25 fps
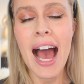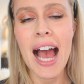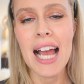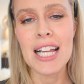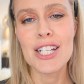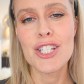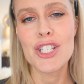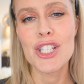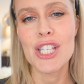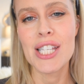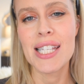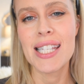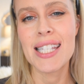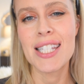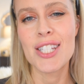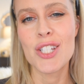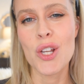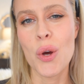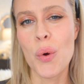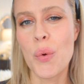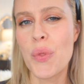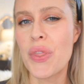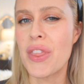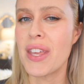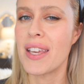I just
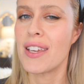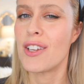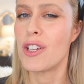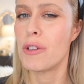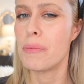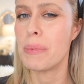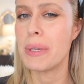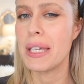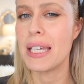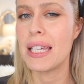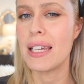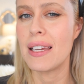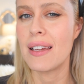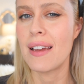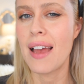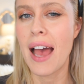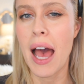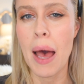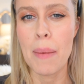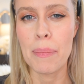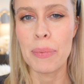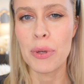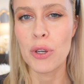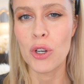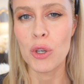don't think you'll be
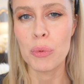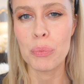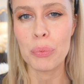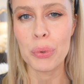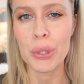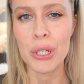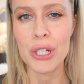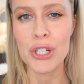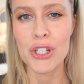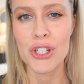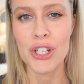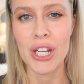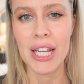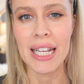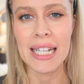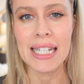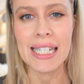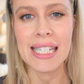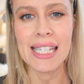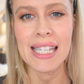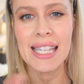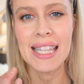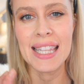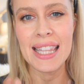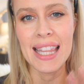happy or
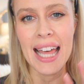appreciate